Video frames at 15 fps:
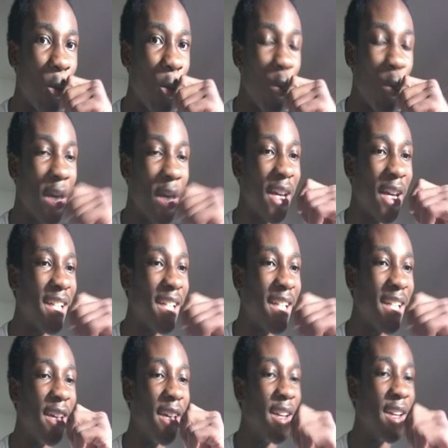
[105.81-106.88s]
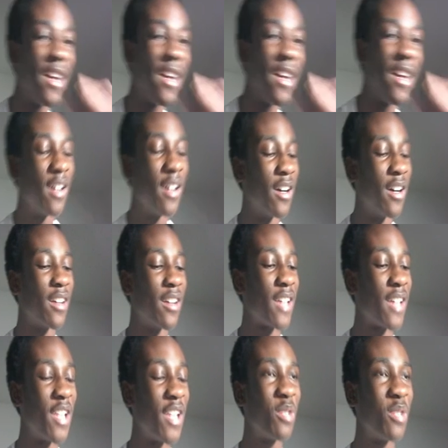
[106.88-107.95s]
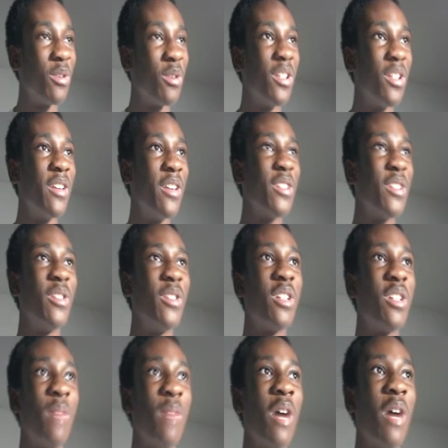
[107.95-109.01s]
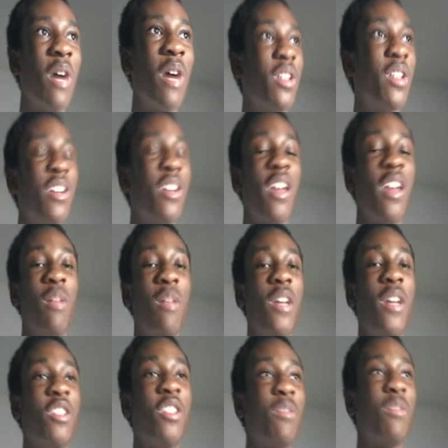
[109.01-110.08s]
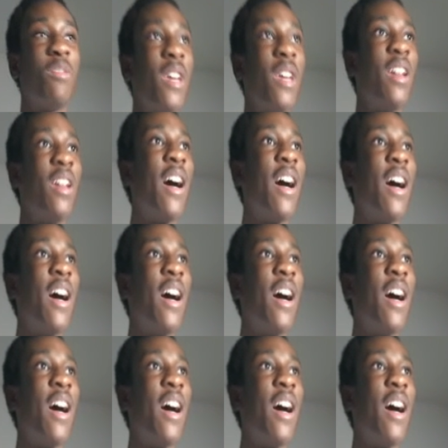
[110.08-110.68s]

what can I say? Uh, H2O Delirious always coming out with a good animations, man.